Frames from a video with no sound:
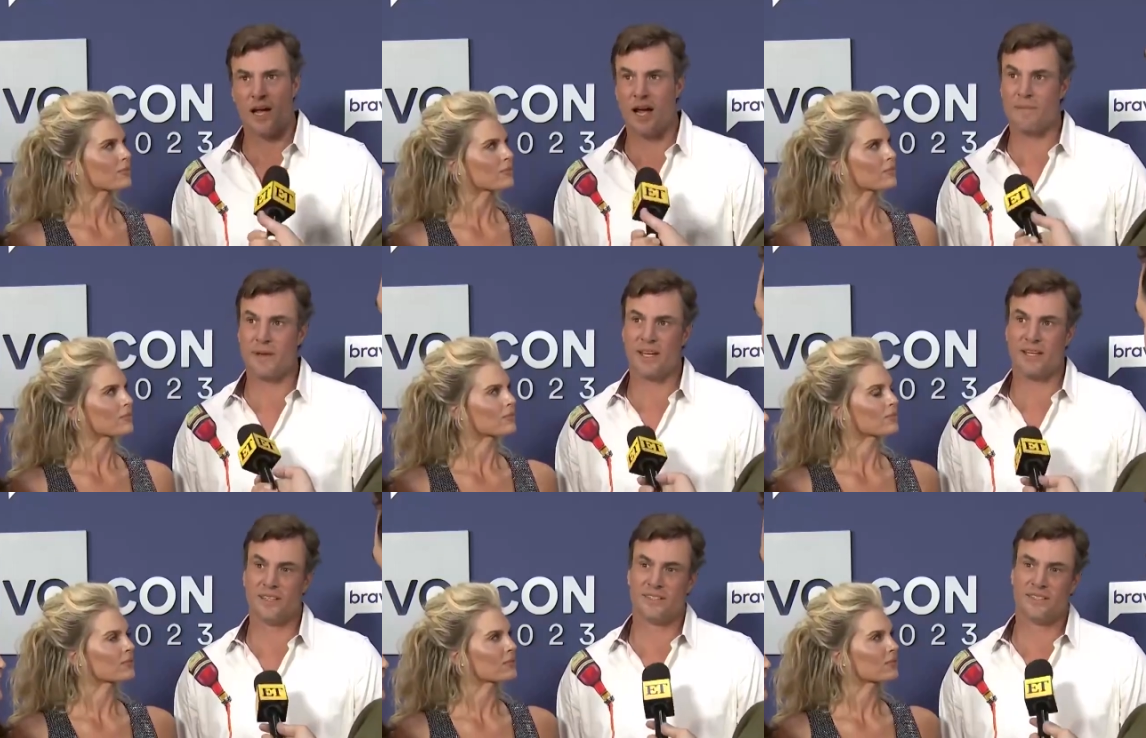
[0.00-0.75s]
Speaker 1: I
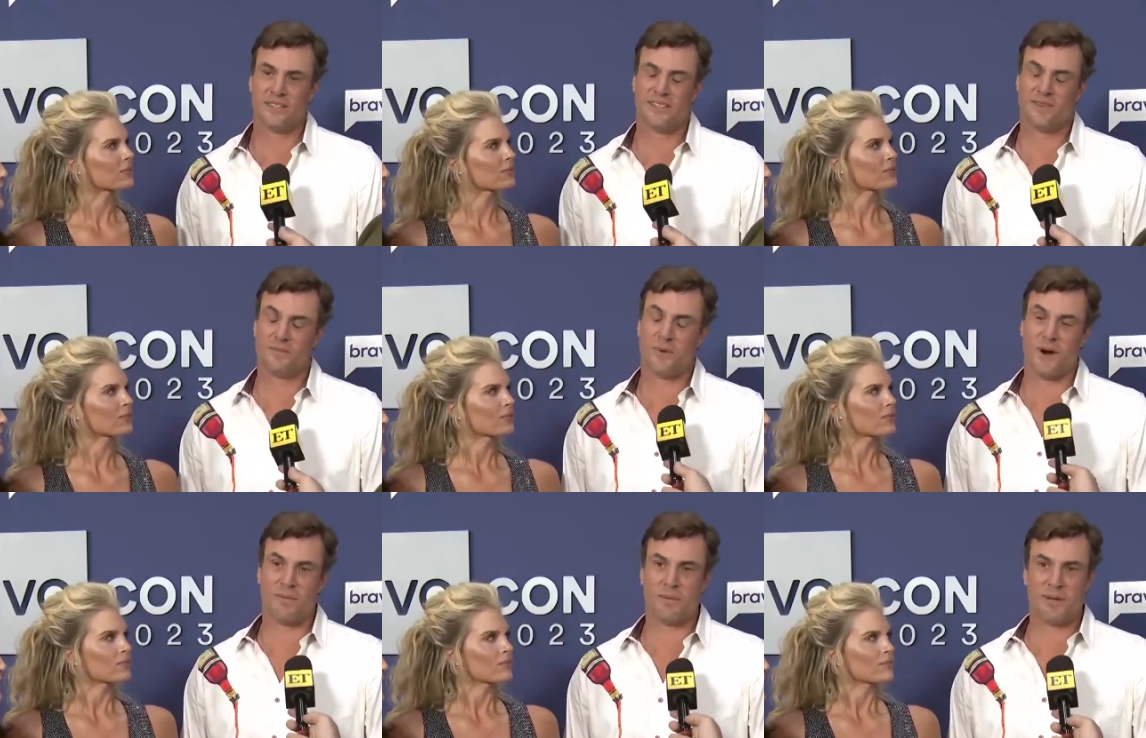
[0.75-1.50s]
mean,
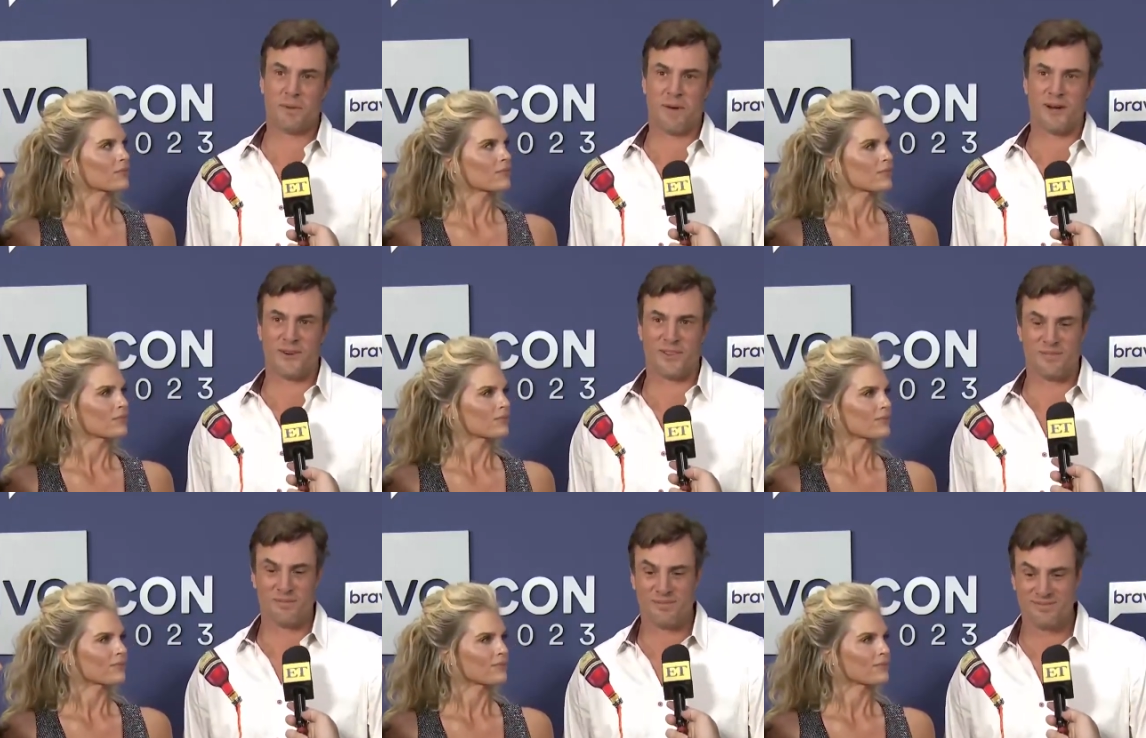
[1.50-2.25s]
probably better
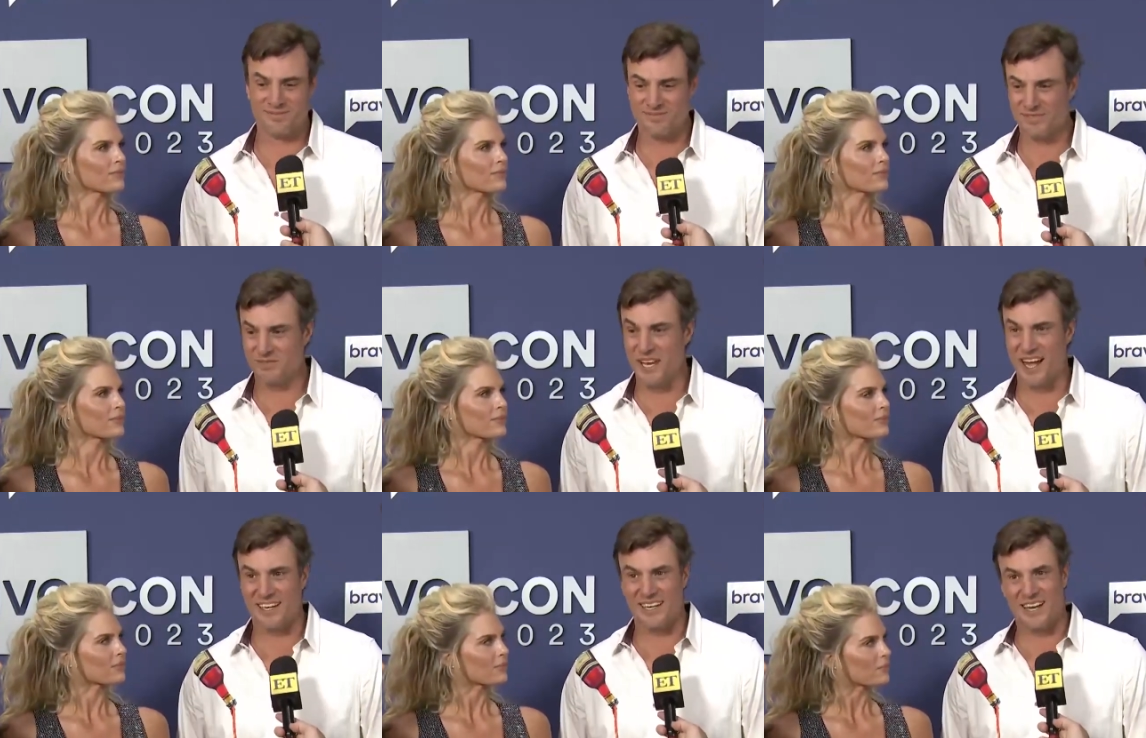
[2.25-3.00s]
than
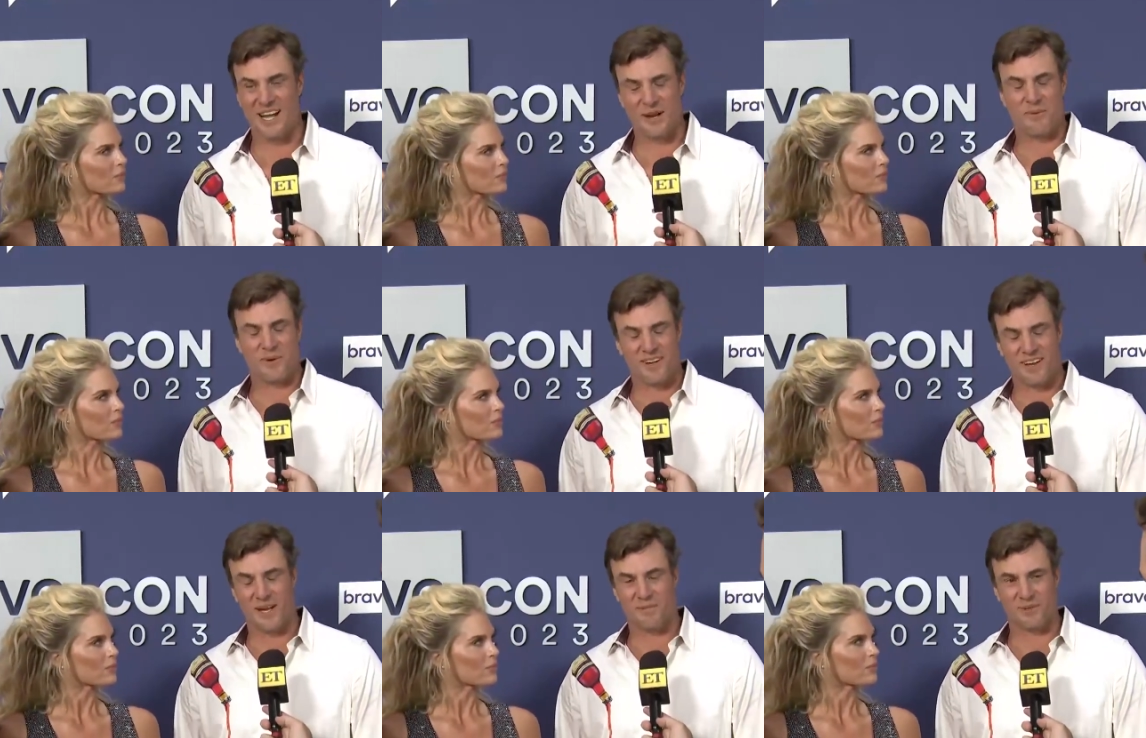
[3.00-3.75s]

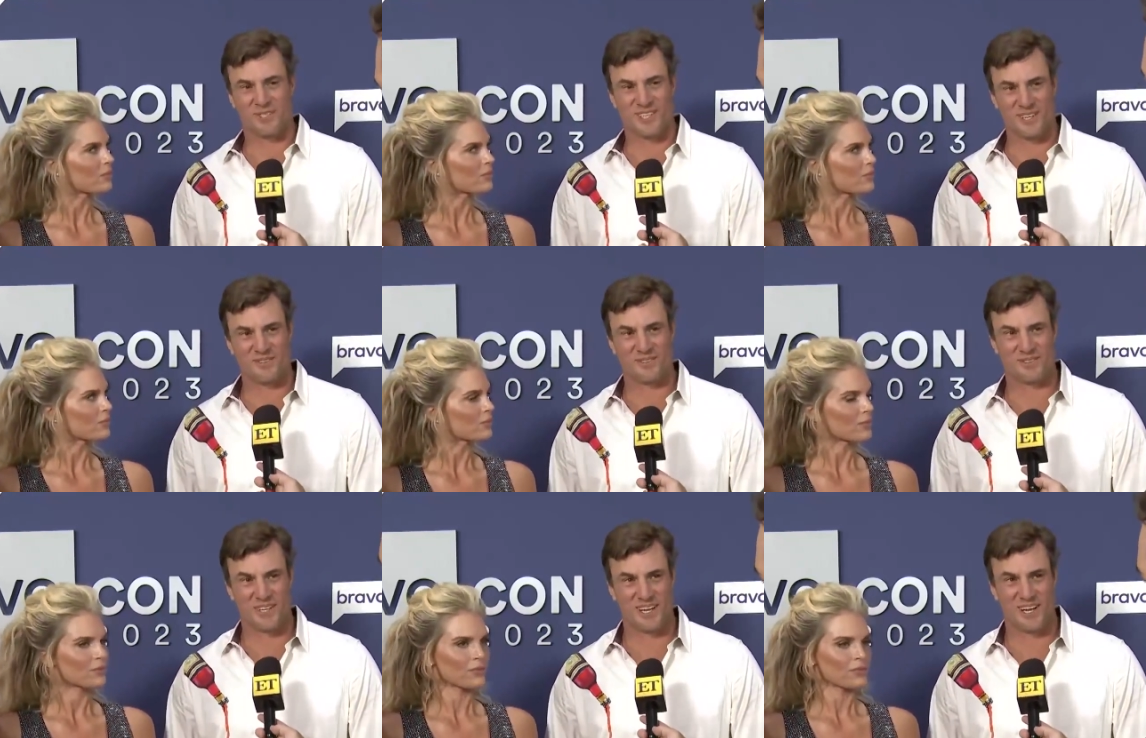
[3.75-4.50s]
99.9%
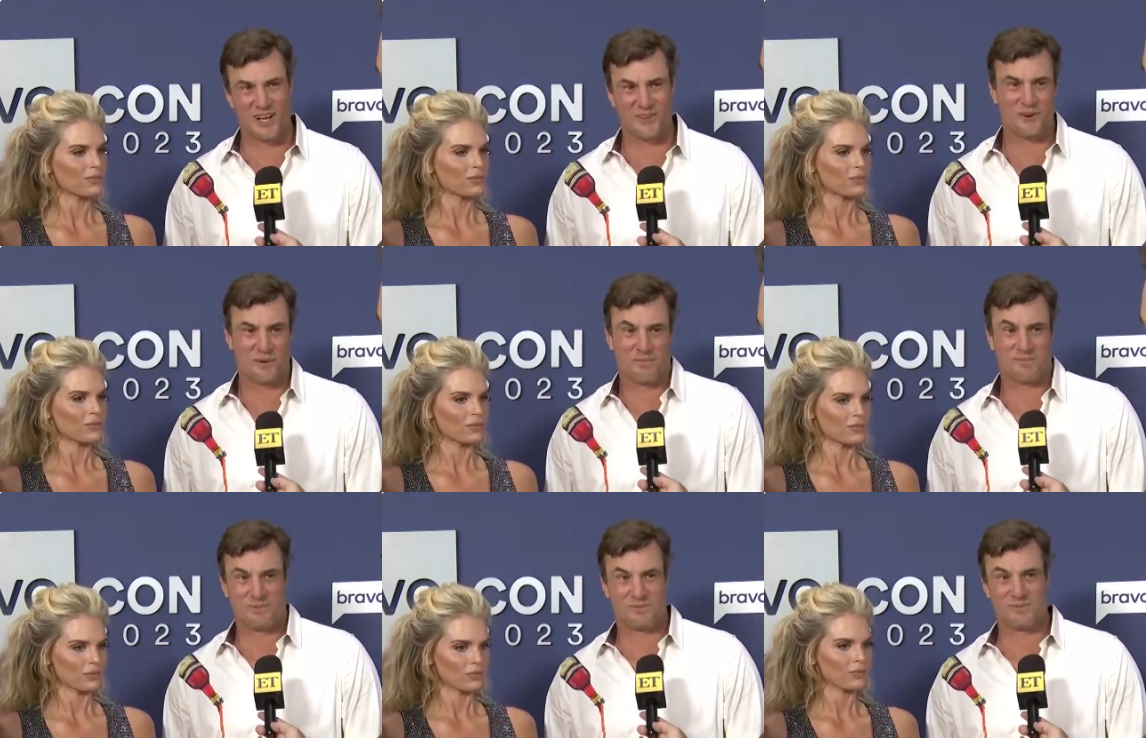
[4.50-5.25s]
of uh, other
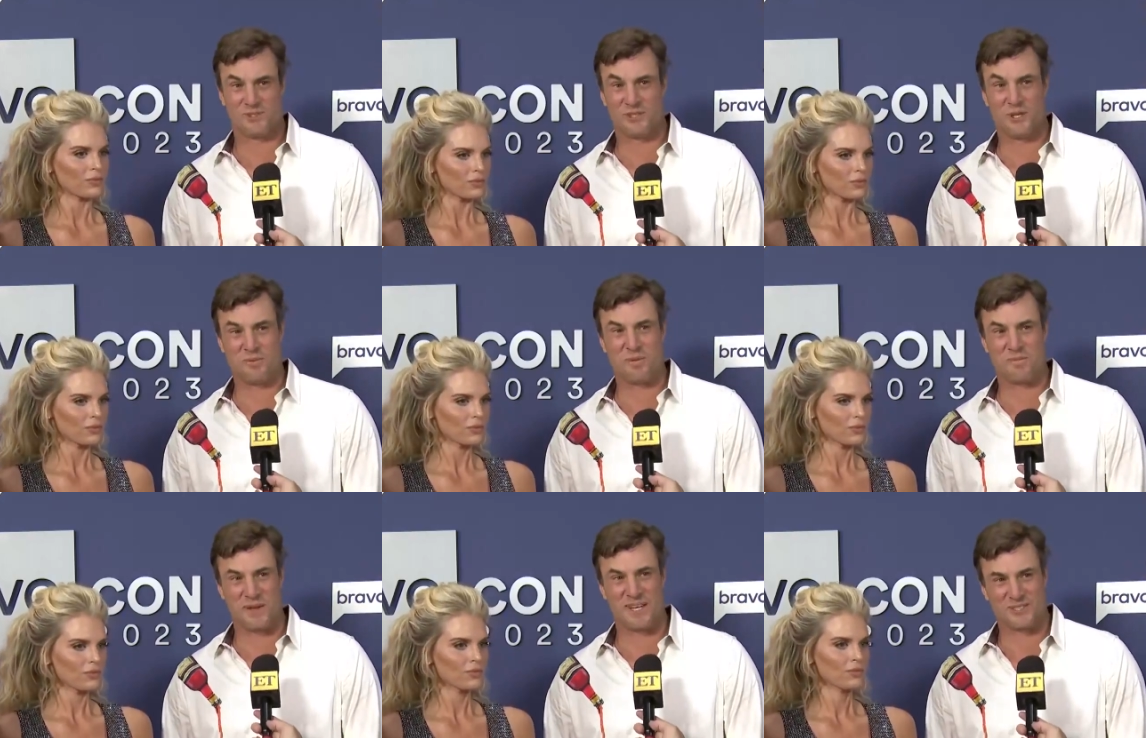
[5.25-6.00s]

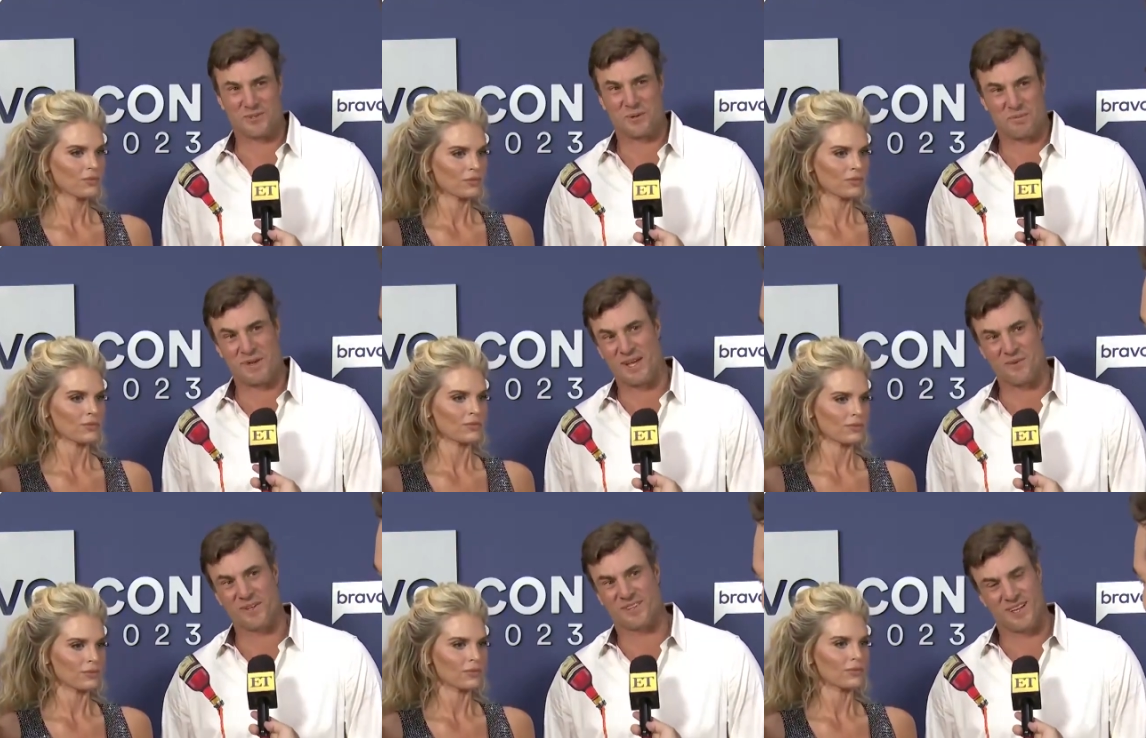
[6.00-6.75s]
human beings would be with